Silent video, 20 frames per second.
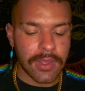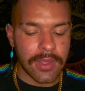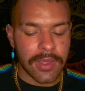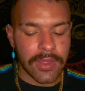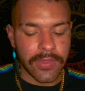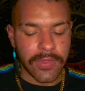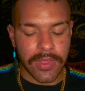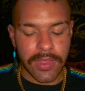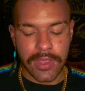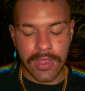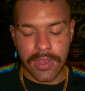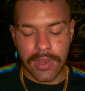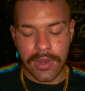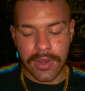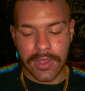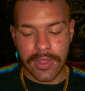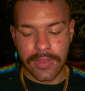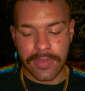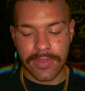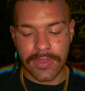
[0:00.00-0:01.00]
and
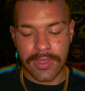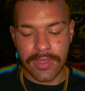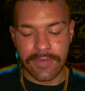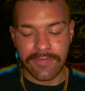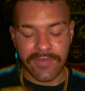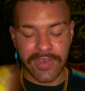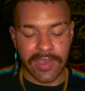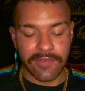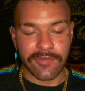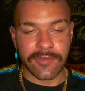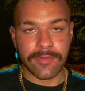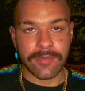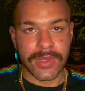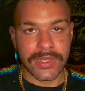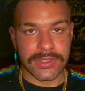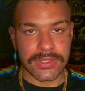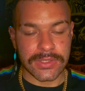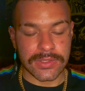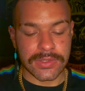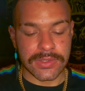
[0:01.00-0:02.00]
then the Five of
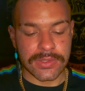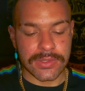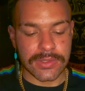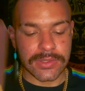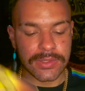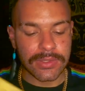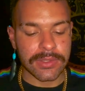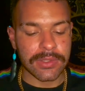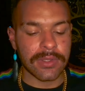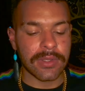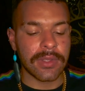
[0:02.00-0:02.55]
Pentacles.